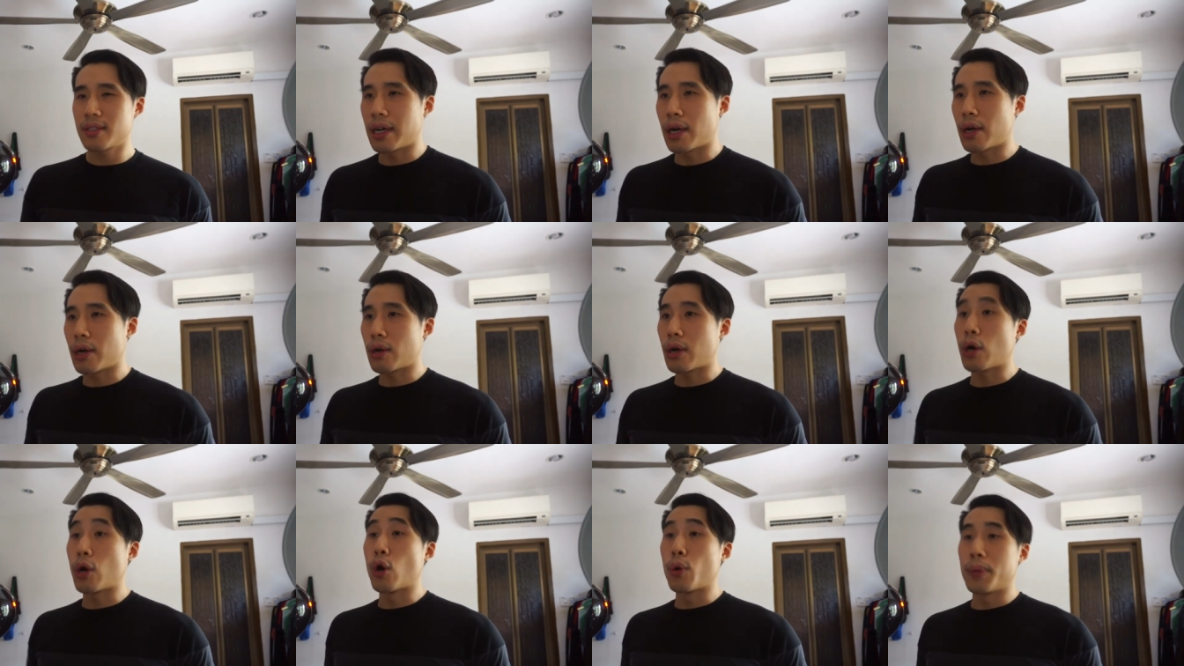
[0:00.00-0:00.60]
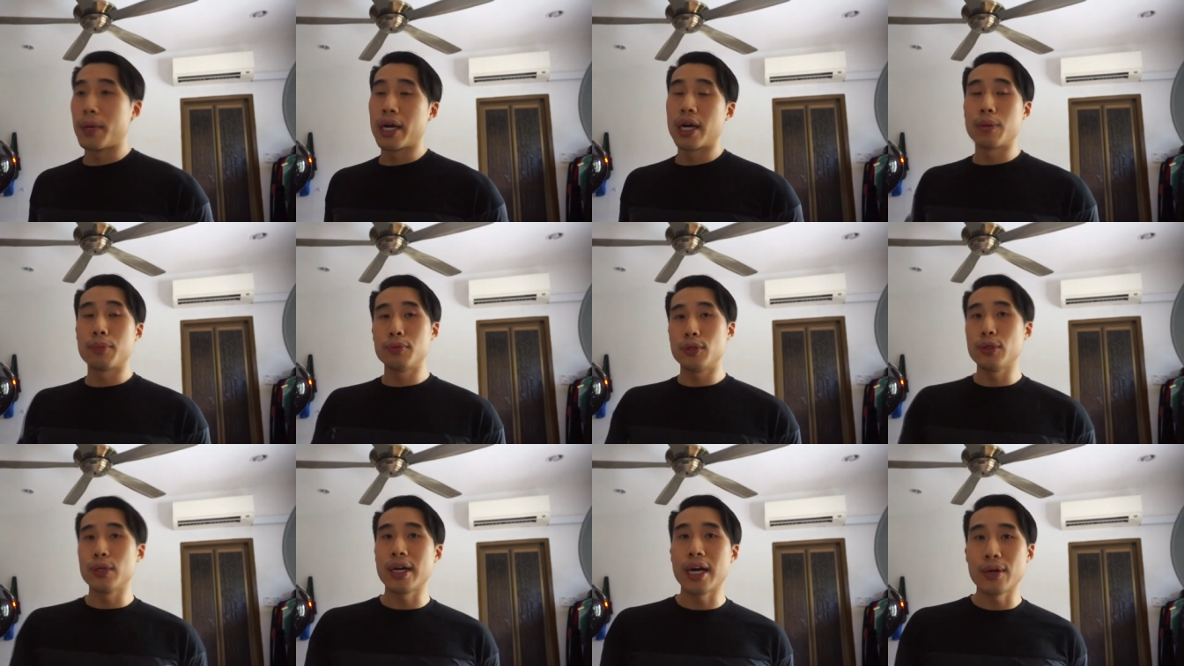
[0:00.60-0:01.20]
I hope it
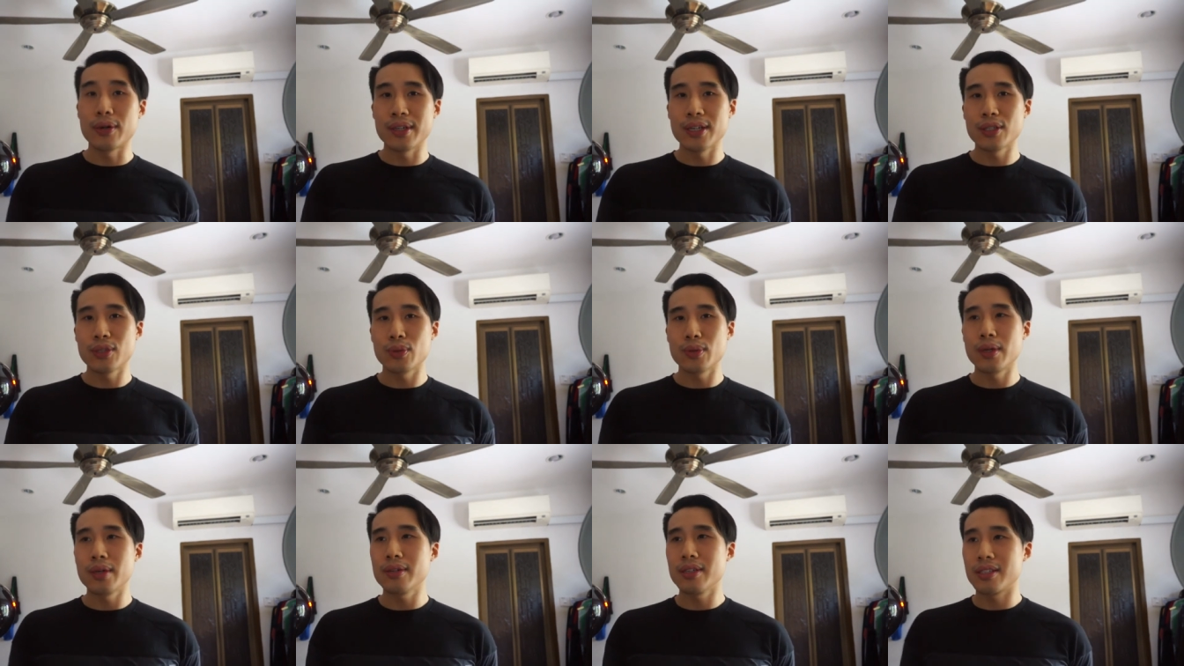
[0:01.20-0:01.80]
helps you out as well.